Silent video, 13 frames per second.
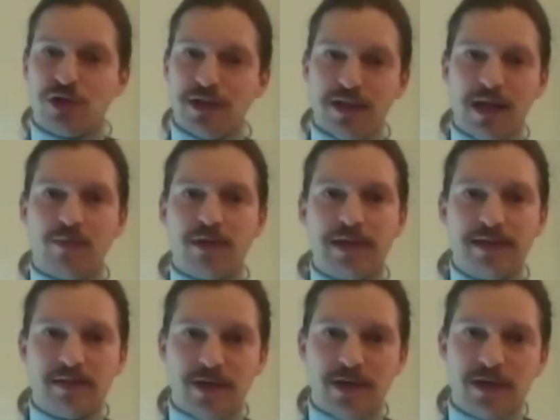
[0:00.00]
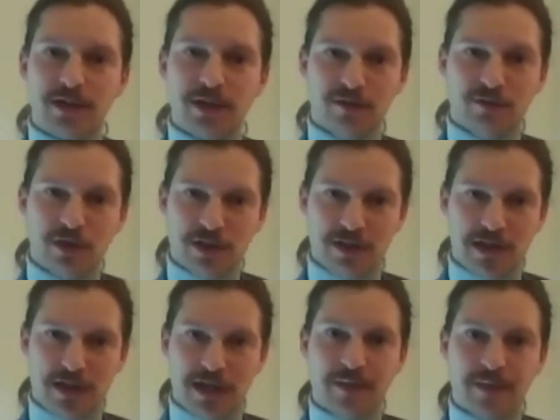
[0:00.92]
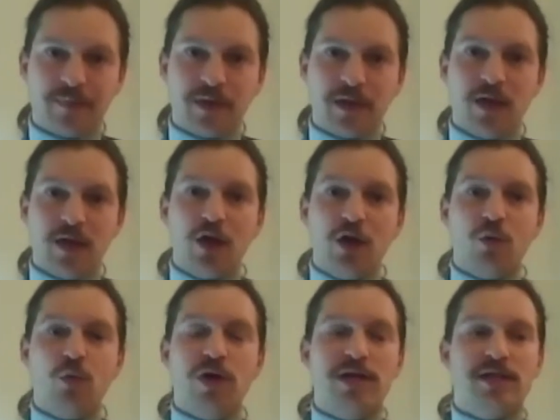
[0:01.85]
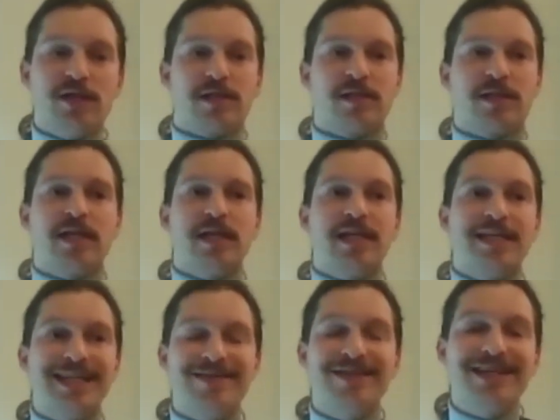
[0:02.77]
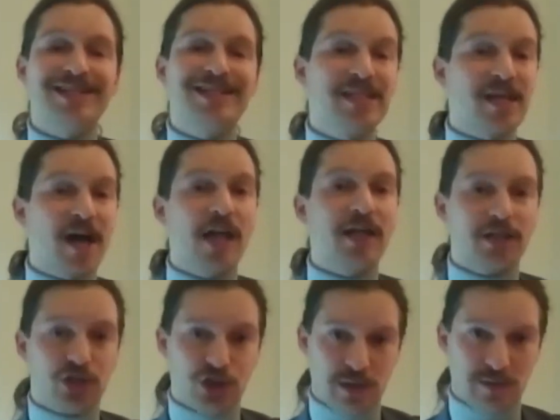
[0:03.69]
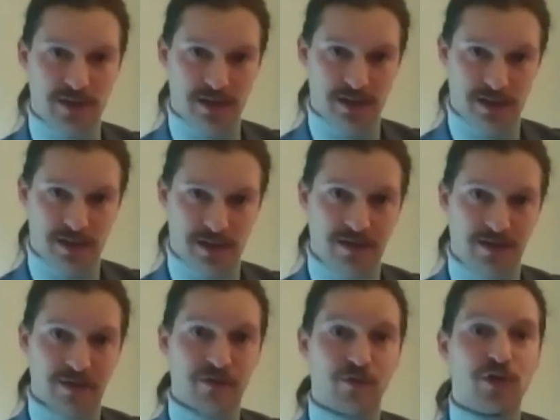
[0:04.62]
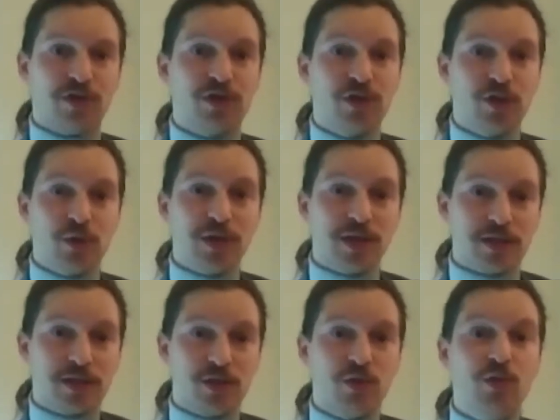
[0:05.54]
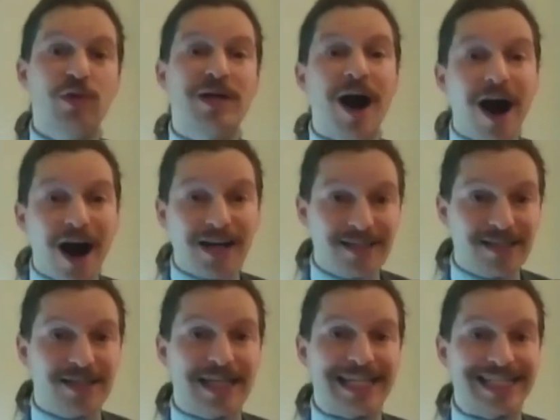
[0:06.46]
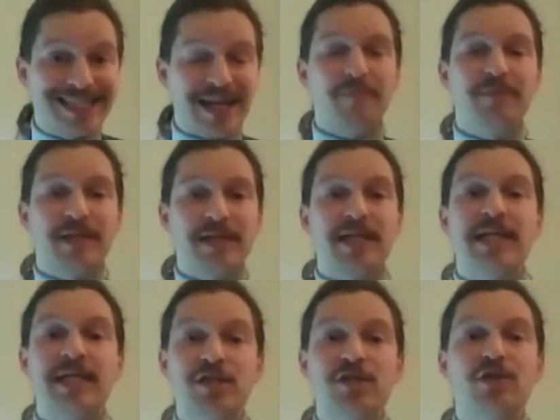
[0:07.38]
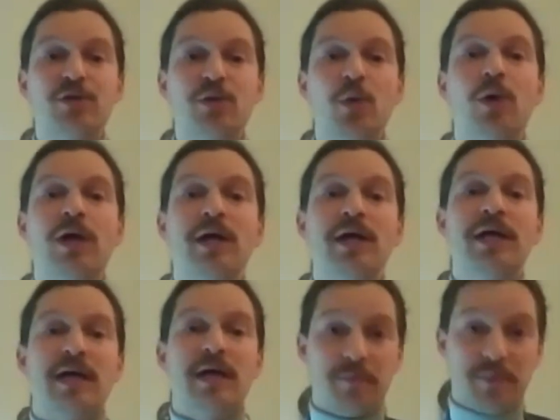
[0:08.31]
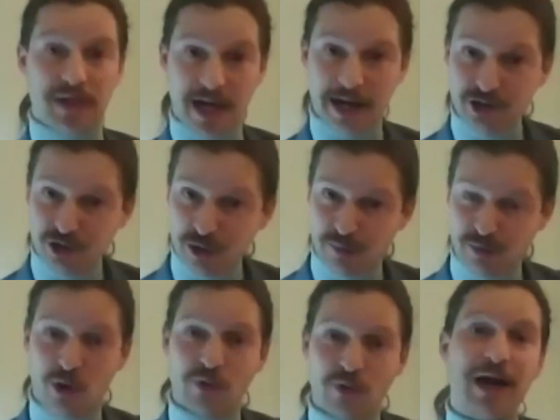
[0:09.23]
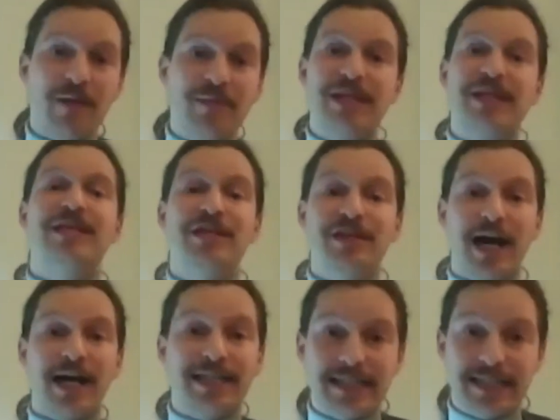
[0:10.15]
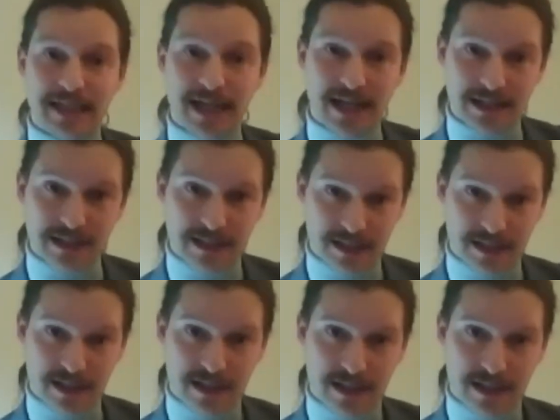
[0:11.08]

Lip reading: the Lebanese American University, was giving scholarships for students who got accepted into a PhD program in the United States,